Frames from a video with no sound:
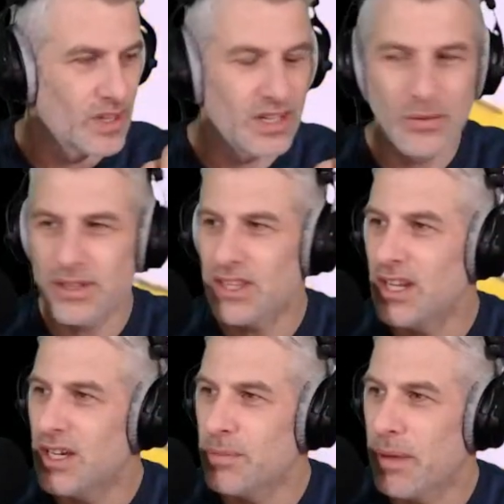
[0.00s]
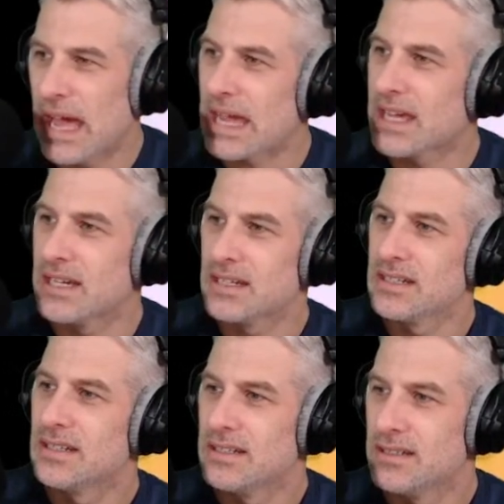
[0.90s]
And you had the Lurpak
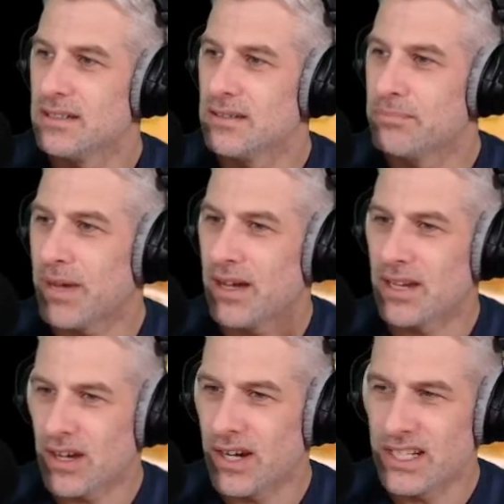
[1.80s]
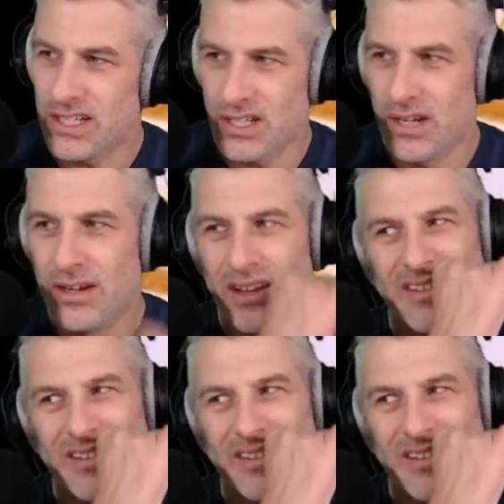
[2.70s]
butter guy, didn't you?